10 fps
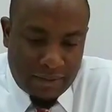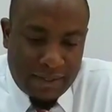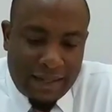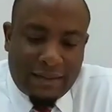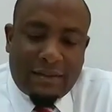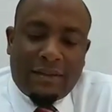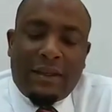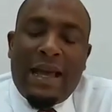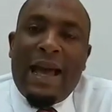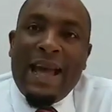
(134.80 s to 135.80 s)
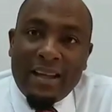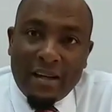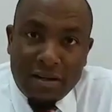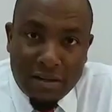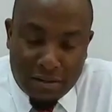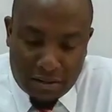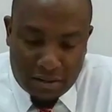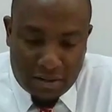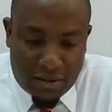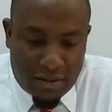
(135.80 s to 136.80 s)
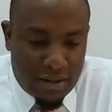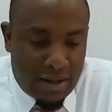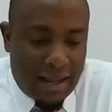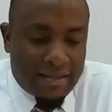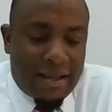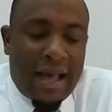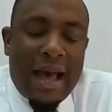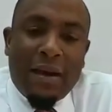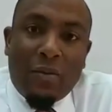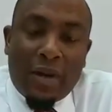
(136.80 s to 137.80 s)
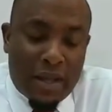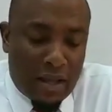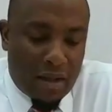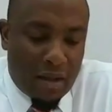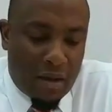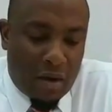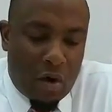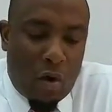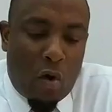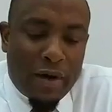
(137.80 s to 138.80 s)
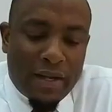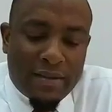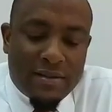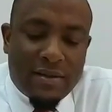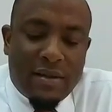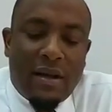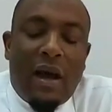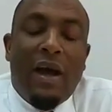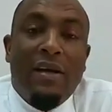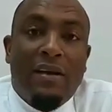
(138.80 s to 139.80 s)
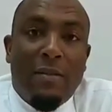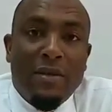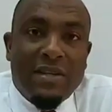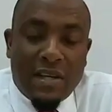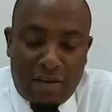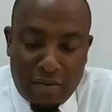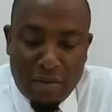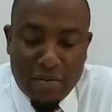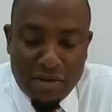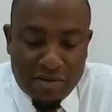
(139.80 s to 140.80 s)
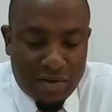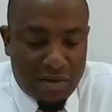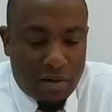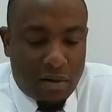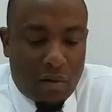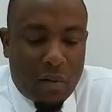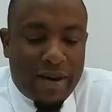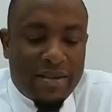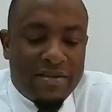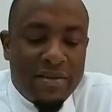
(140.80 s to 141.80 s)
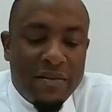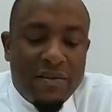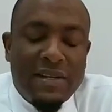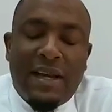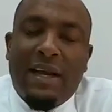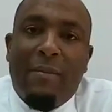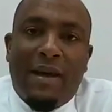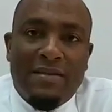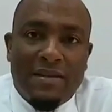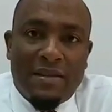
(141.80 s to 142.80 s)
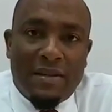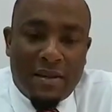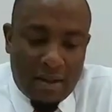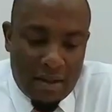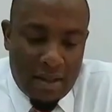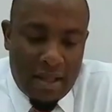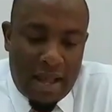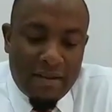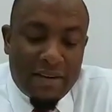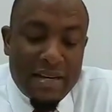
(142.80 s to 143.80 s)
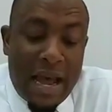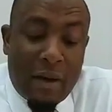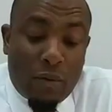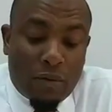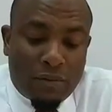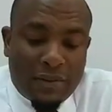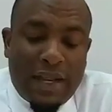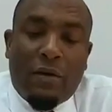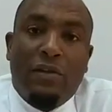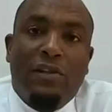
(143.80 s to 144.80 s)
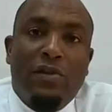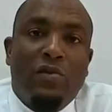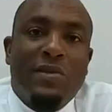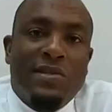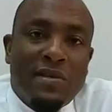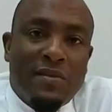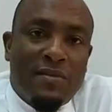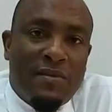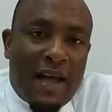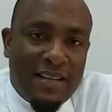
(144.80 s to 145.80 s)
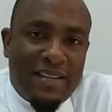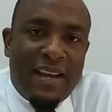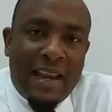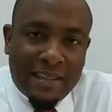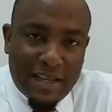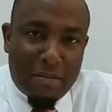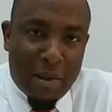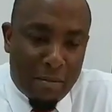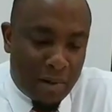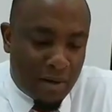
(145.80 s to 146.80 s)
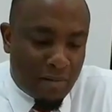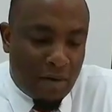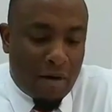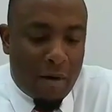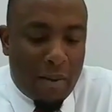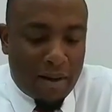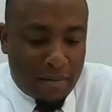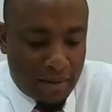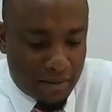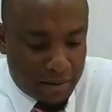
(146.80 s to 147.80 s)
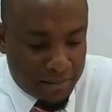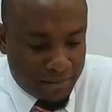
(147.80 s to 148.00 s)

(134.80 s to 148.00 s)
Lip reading: that I earn as a hardworking, honest, and committed government minister when I served in that capacity, and even now that I continue to serve as an elected member of our parliament.